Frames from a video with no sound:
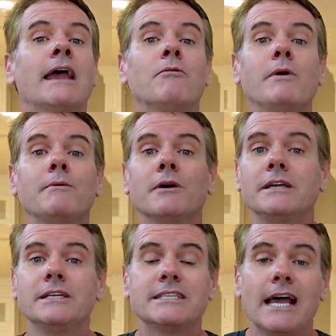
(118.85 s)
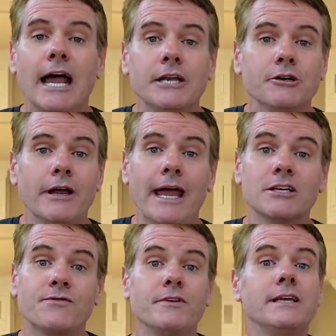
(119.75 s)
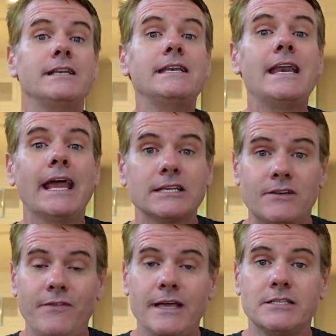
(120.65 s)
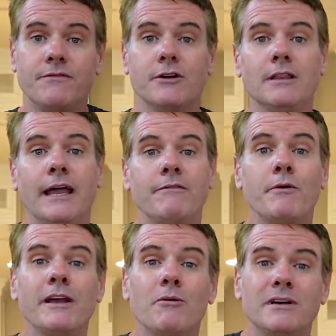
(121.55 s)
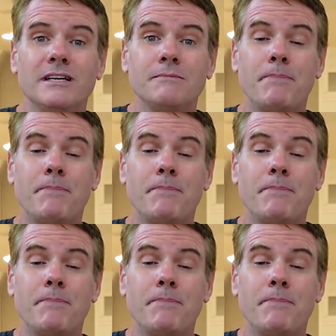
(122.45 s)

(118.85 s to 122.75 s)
And we want to design your house for the next phase of your life. We don't want to